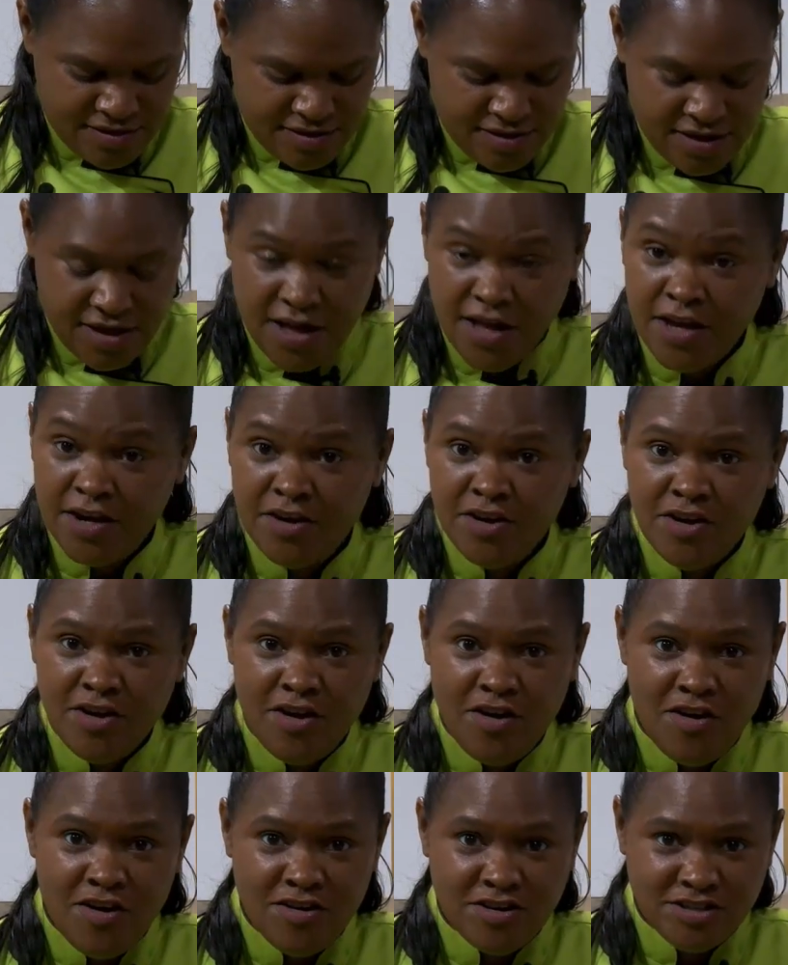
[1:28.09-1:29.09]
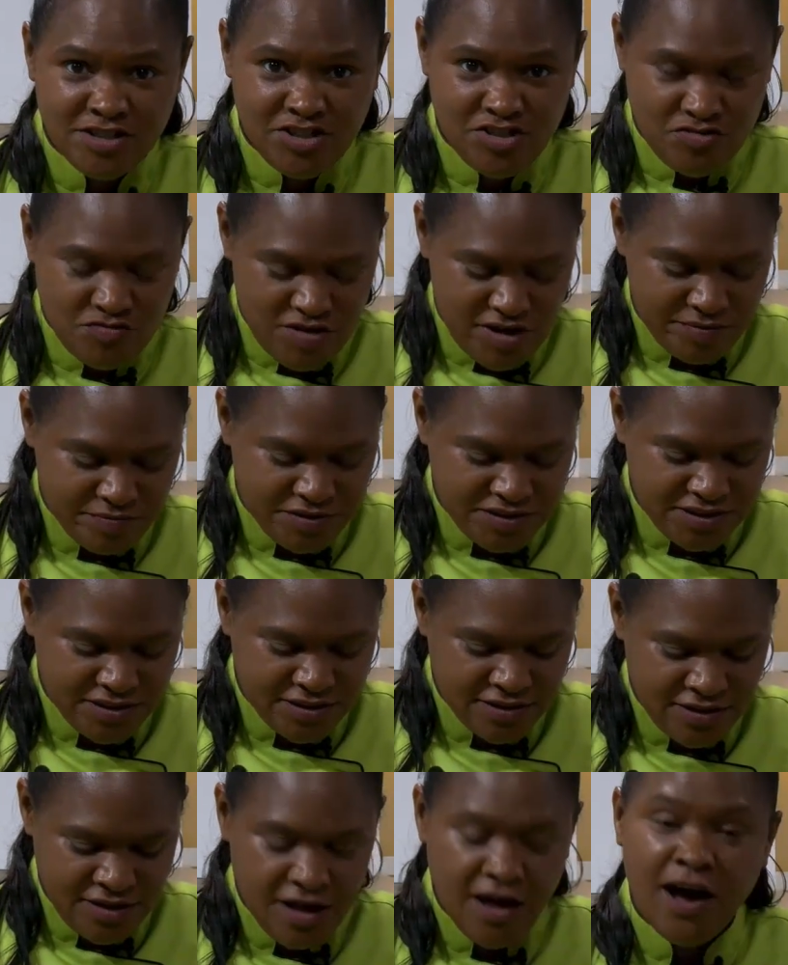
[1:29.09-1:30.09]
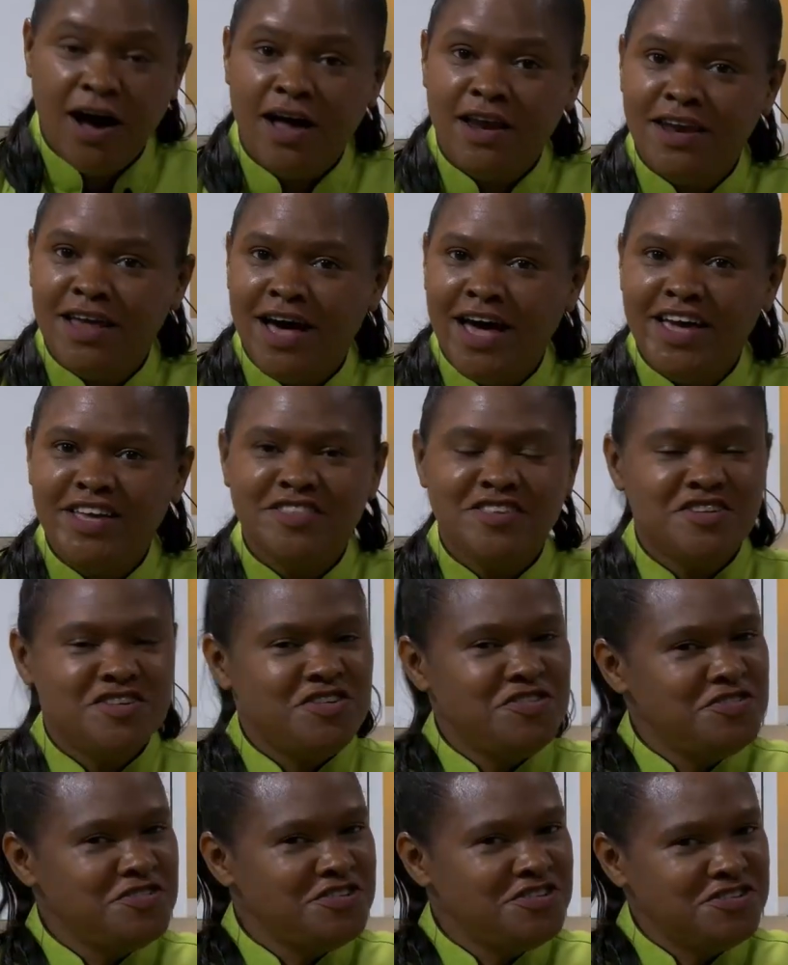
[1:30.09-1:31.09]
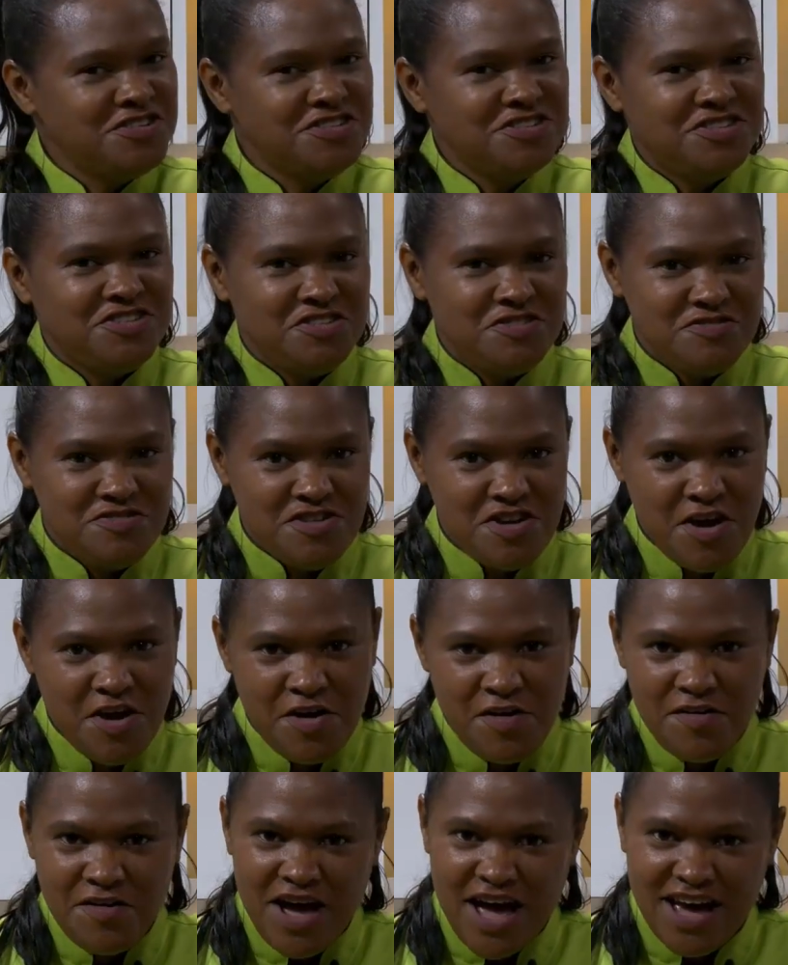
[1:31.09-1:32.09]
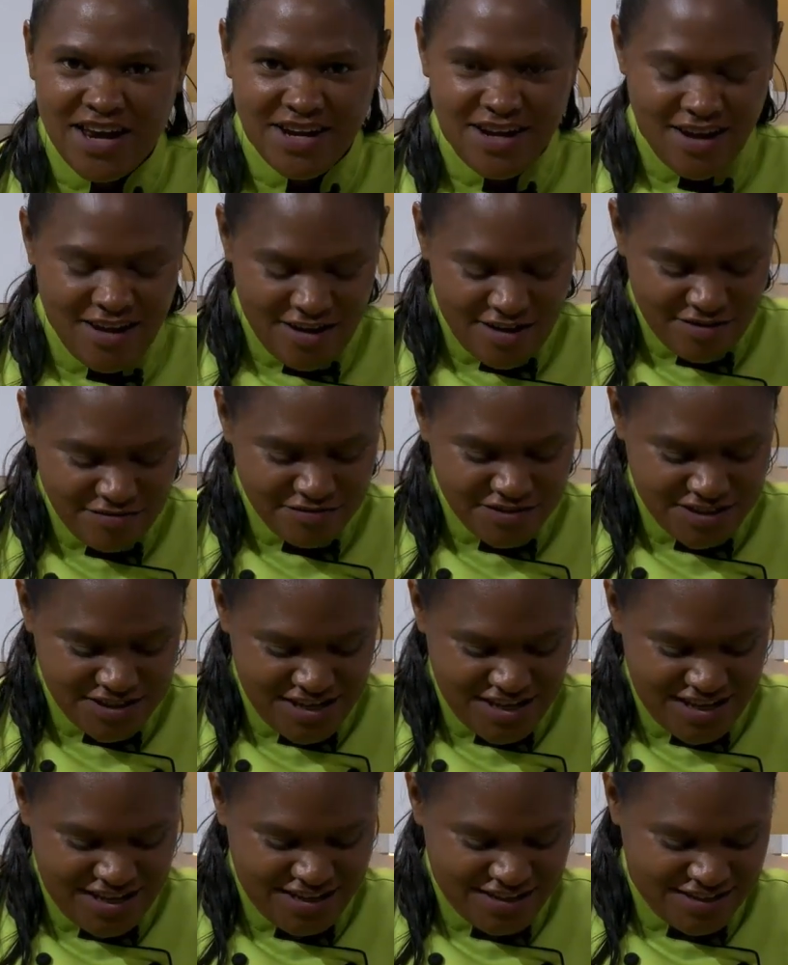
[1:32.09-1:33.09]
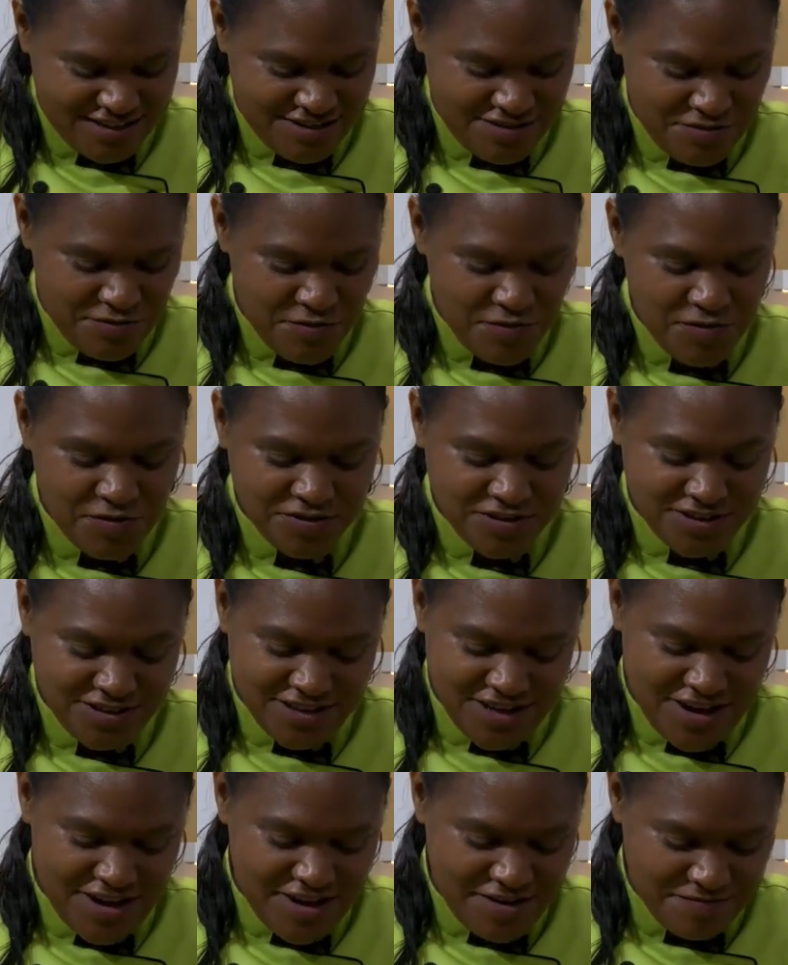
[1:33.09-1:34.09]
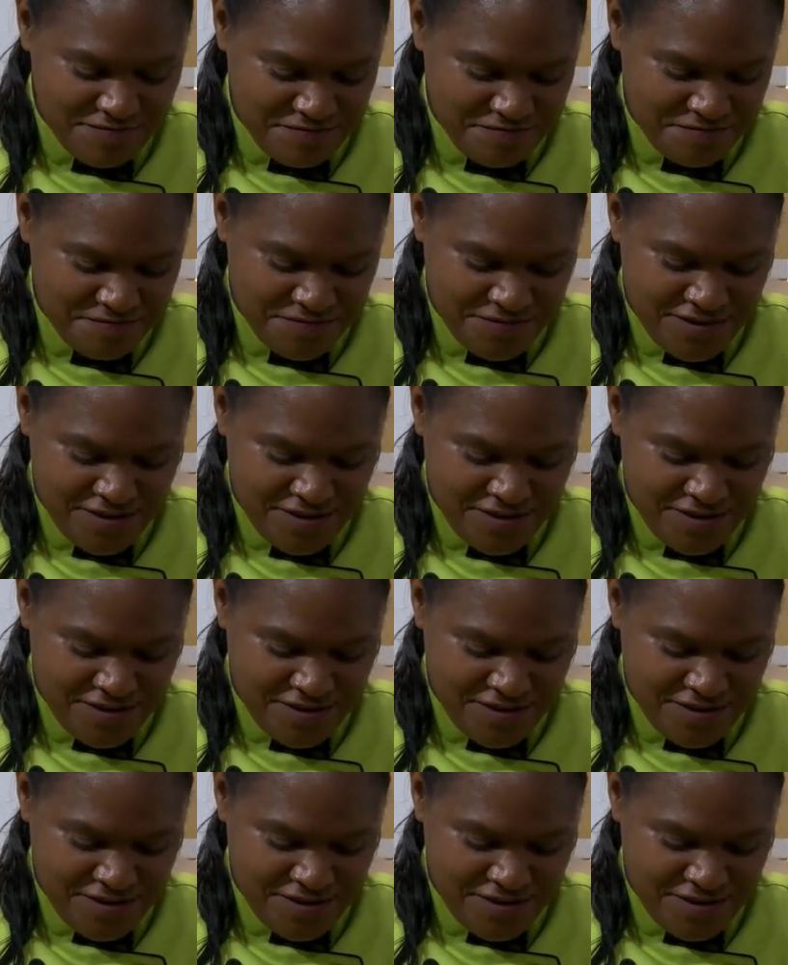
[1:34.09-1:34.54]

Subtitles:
in long strips, like the noodles you know and love to eat all the time.